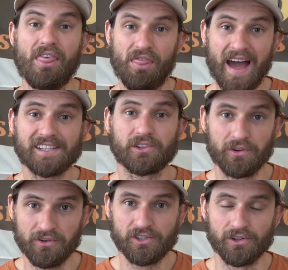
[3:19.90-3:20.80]
that's
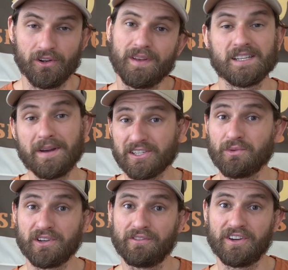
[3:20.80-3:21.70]
crucial, especially
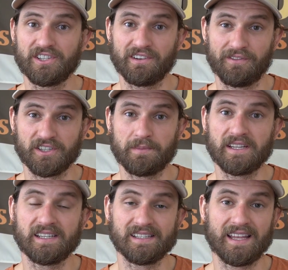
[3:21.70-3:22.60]
when you're fishing for
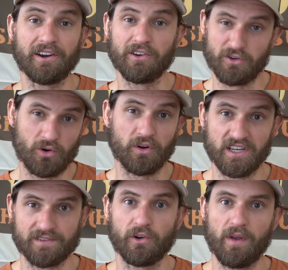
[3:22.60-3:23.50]
species that are
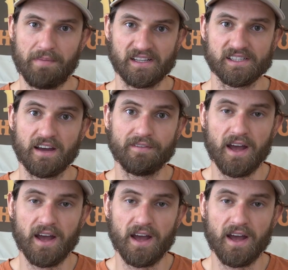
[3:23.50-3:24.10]
notorious for ripping stuff